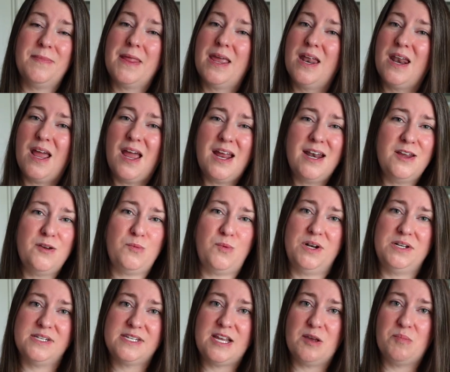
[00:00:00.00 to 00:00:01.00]
And I didn't
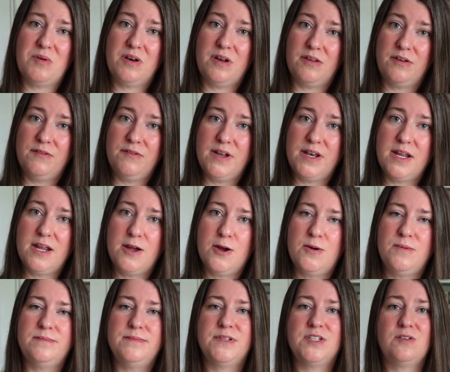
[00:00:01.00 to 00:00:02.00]
want to skip another
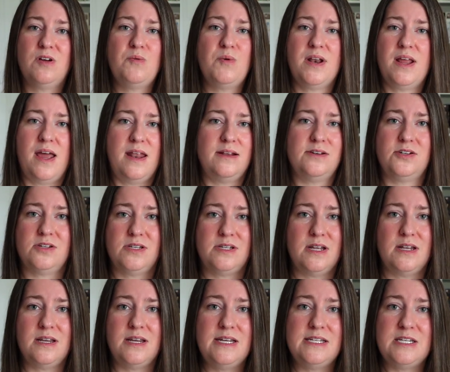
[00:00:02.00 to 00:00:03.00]
video, so I went ahead and just
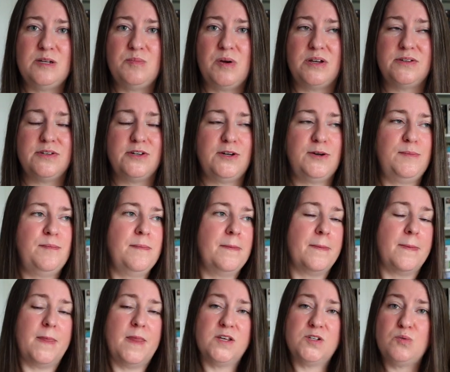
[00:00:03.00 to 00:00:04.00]
did an easy puzzle.
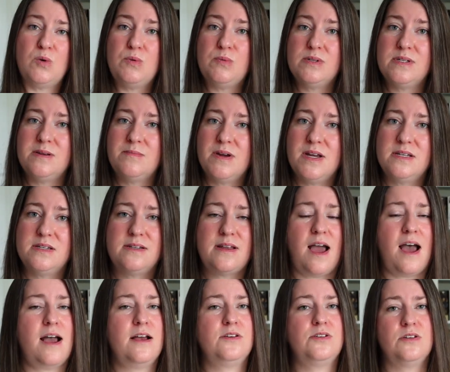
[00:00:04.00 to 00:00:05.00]
This one was in my
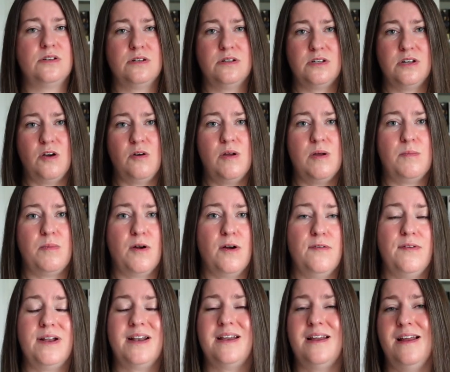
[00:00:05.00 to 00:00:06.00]
stash, so it
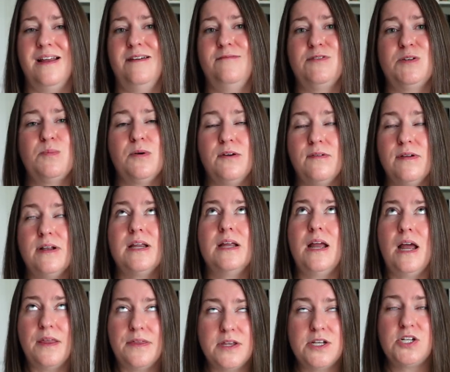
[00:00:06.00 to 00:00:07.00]
perfect. It was perfect. It
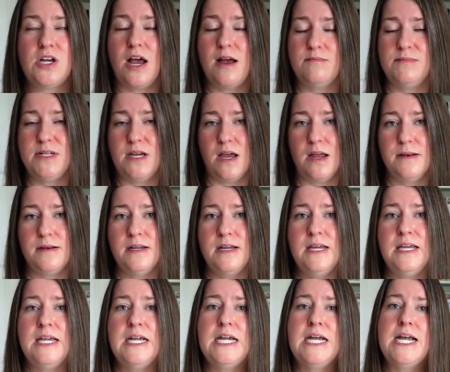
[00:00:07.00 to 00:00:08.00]
got the job done.
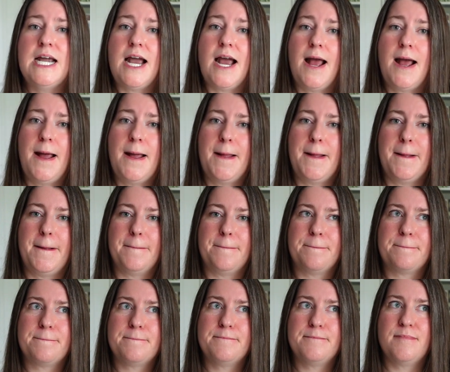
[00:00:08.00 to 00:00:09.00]

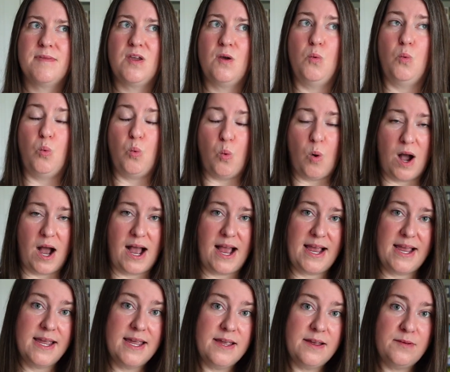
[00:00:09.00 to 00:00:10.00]
Um,
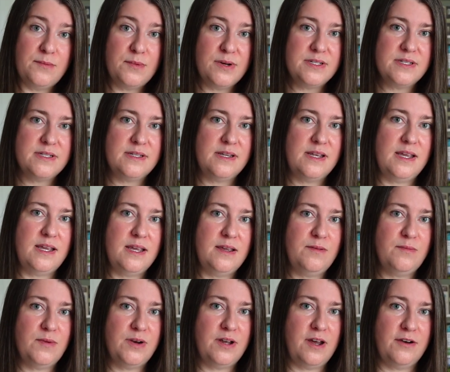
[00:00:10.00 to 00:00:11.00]
why was the
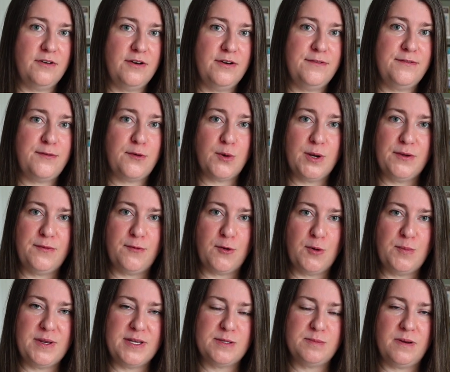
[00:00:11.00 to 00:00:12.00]

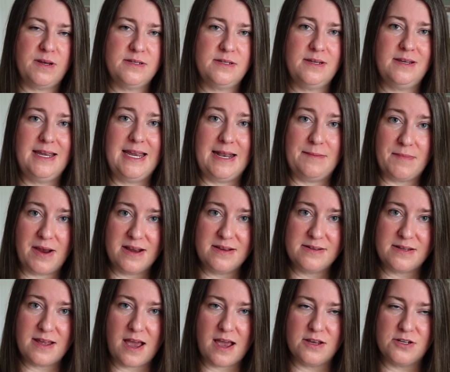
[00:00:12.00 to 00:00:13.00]
144 piece puzzle in my
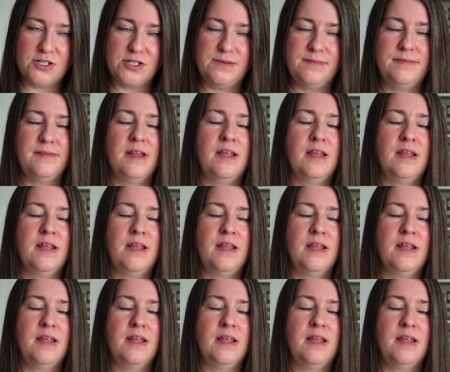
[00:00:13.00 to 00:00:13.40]
stash?